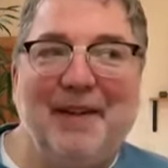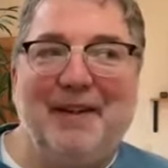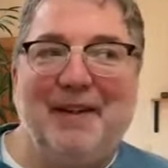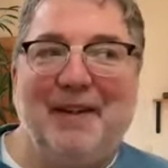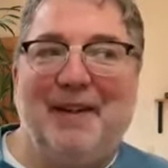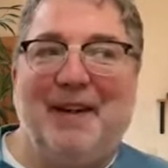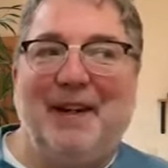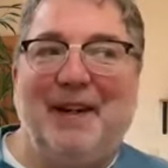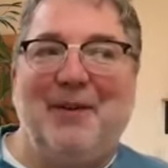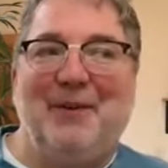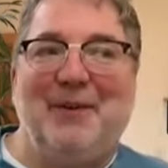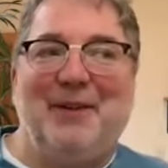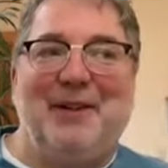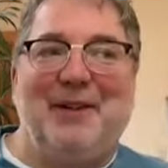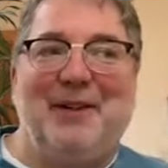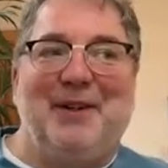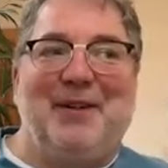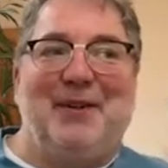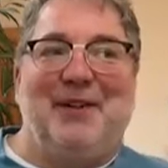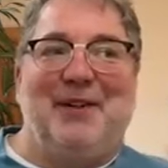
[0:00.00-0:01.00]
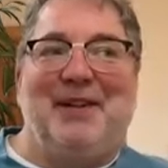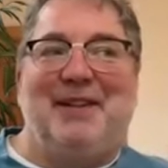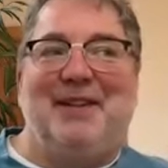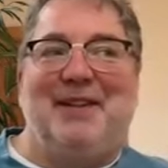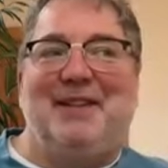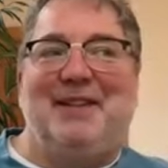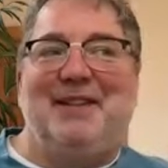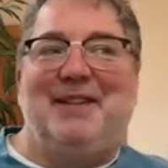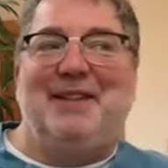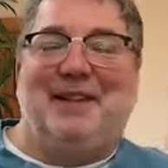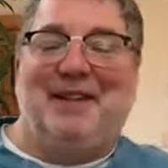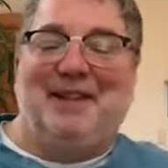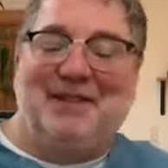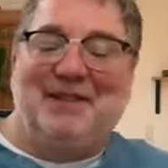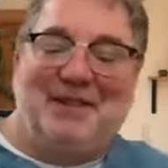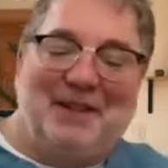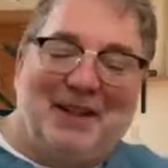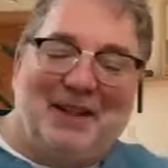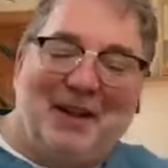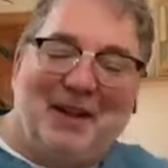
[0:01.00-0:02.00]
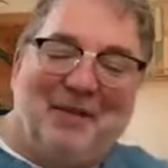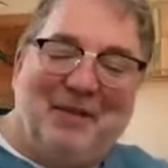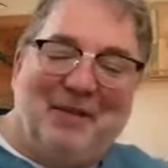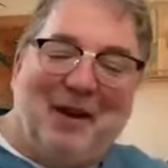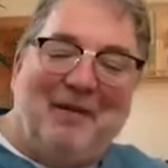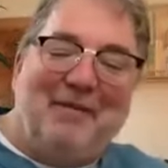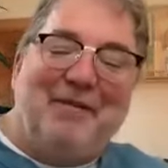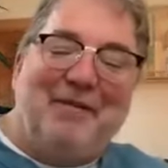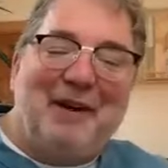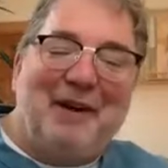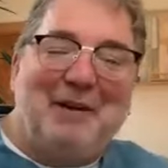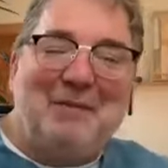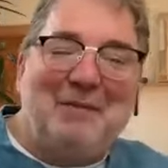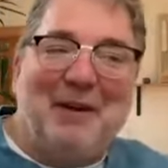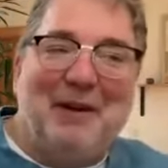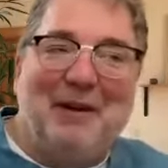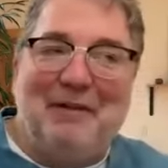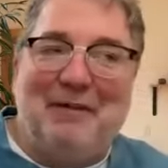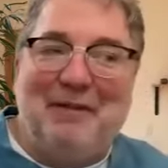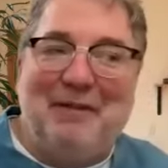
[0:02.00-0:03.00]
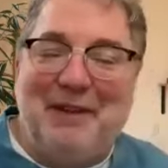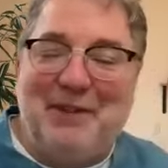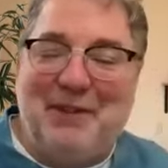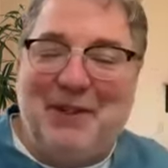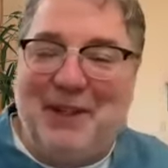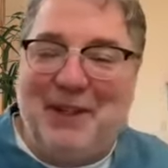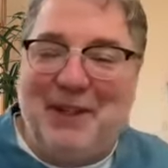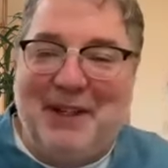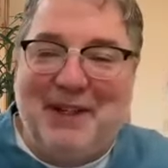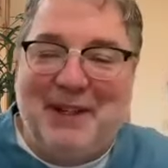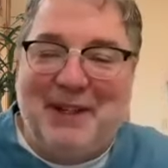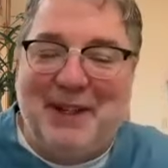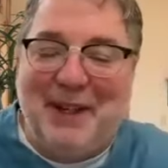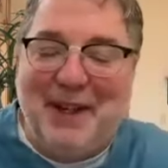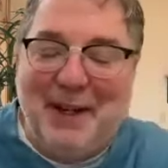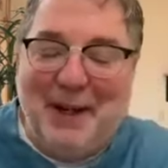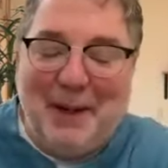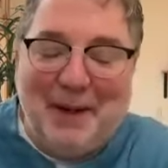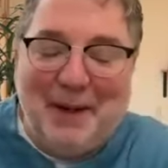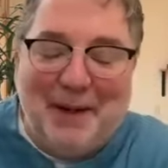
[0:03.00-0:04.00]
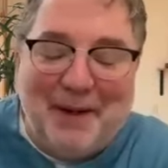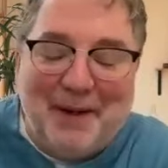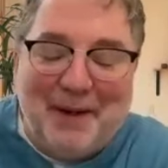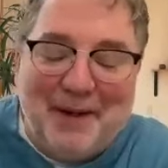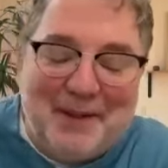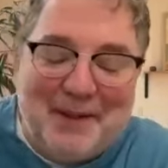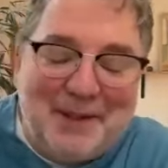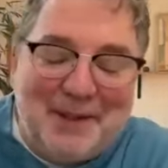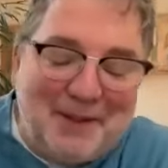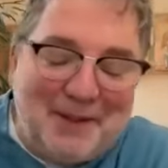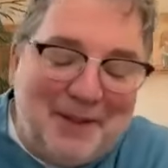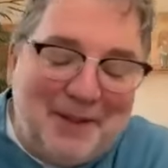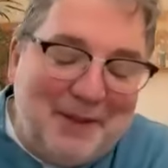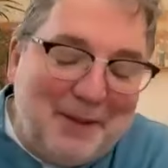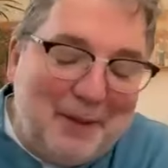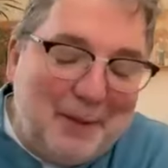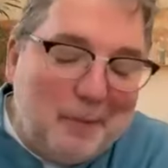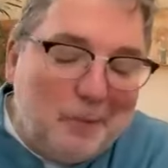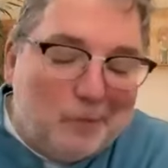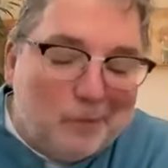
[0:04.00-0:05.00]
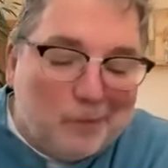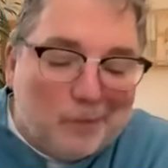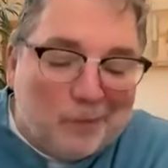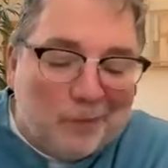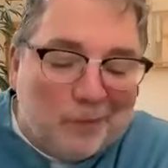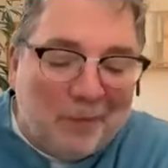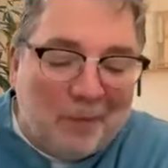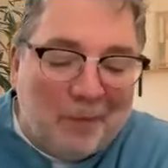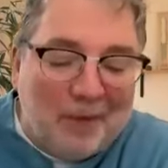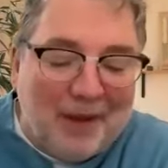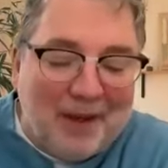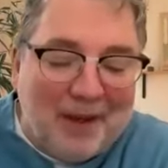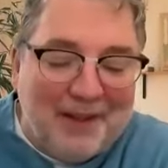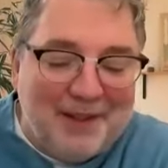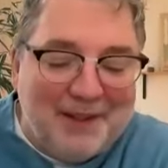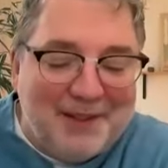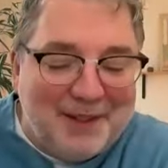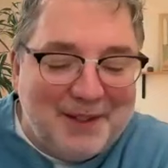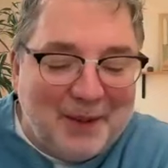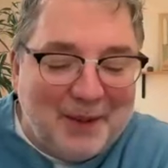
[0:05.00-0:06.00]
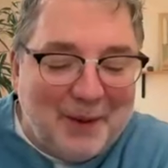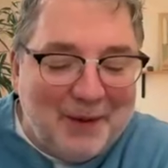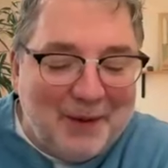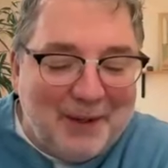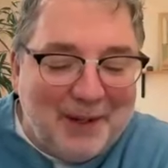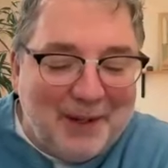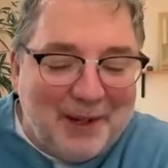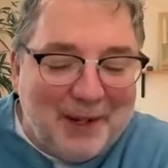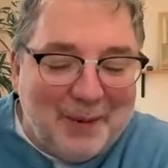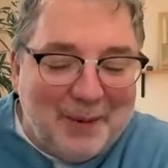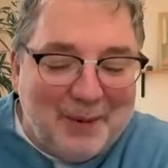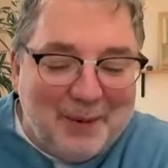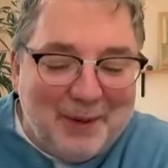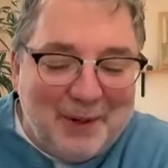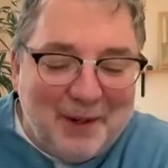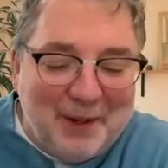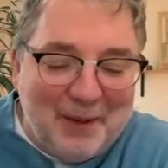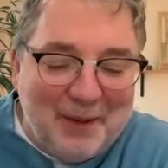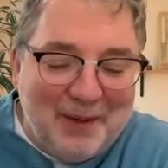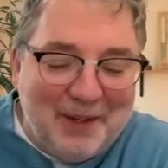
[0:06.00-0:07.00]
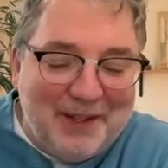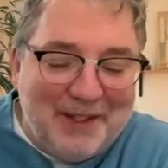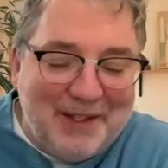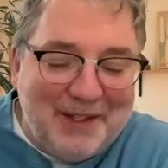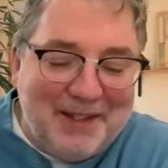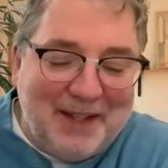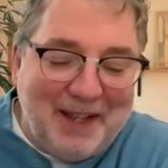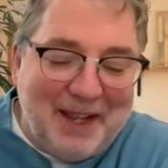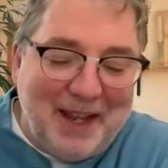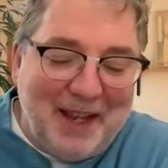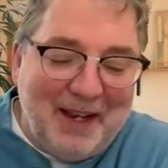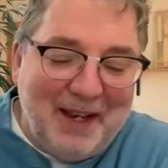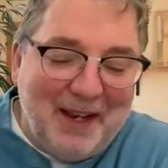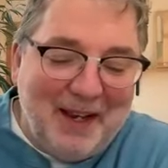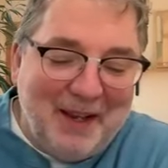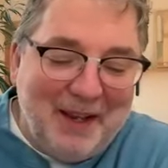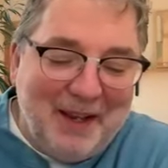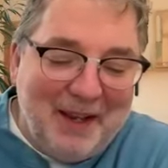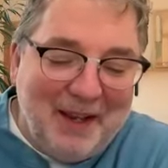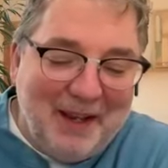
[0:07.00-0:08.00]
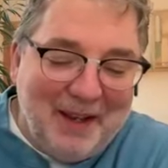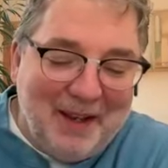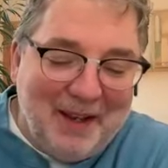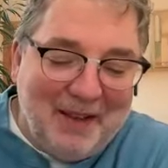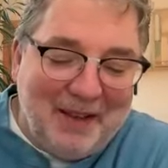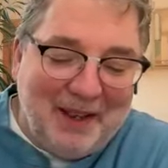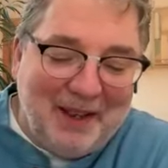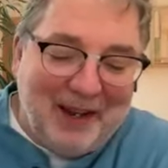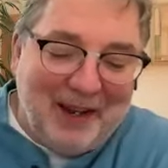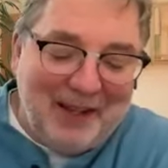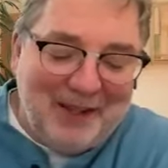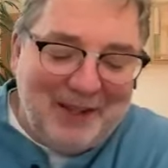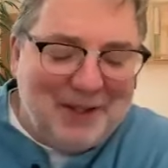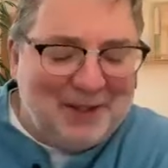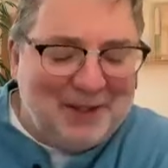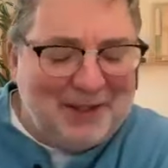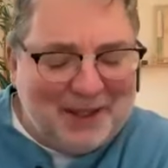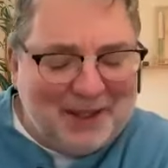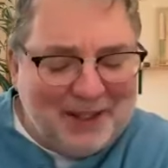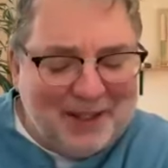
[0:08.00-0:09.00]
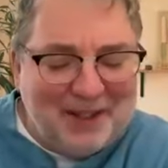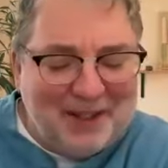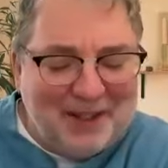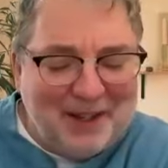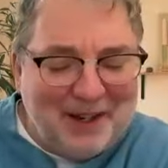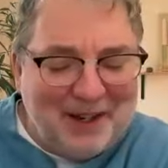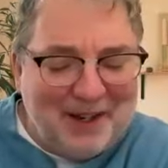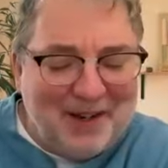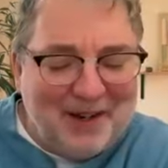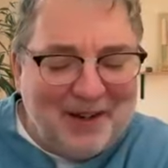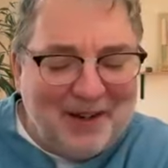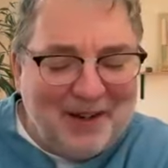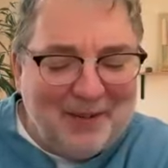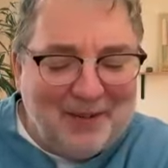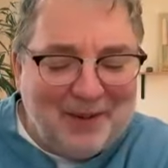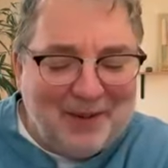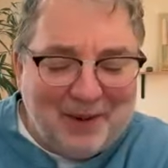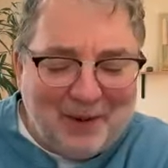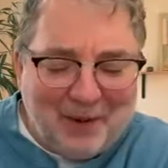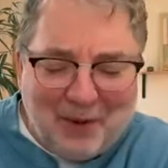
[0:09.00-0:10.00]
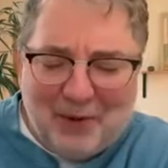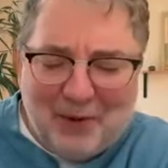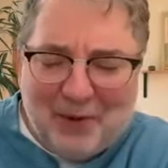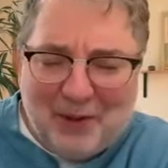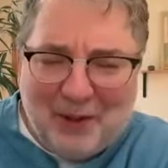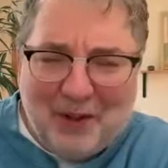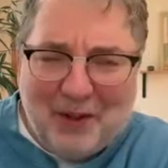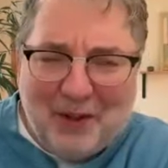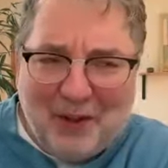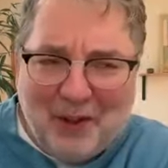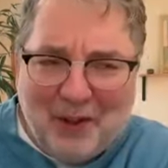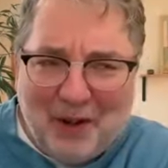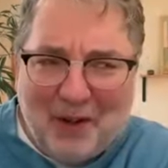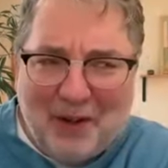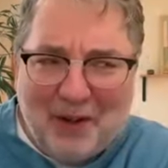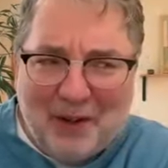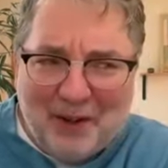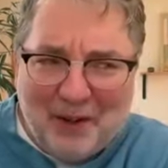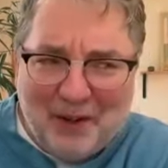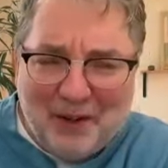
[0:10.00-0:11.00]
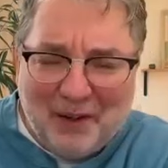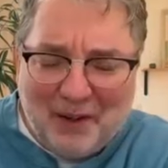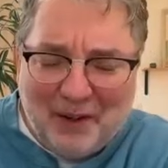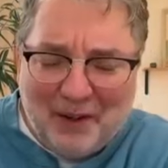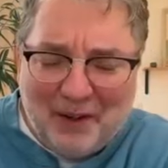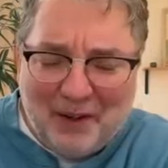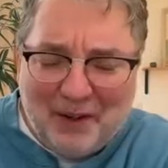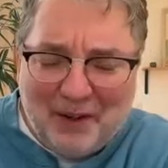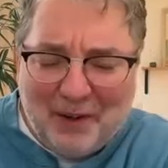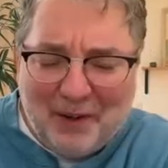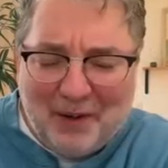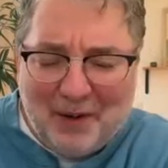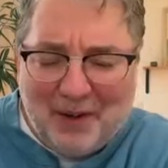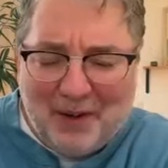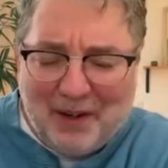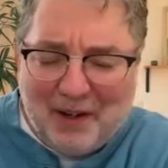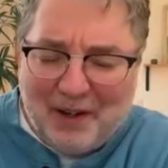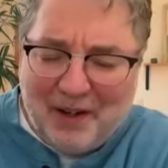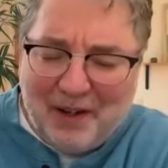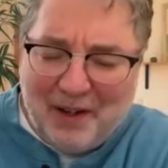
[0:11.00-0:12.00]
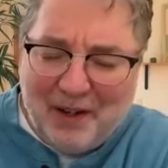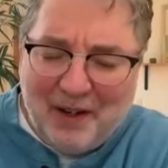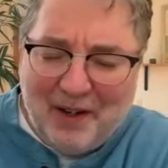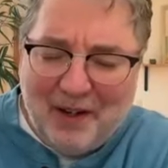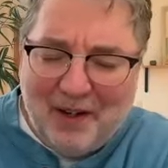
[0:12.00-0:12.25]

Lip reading: Did anyone notice there's a fair amount of fidgeting today on screen? And so did anyone notice that as you're sitting there and we're holding a little longer and you're going like,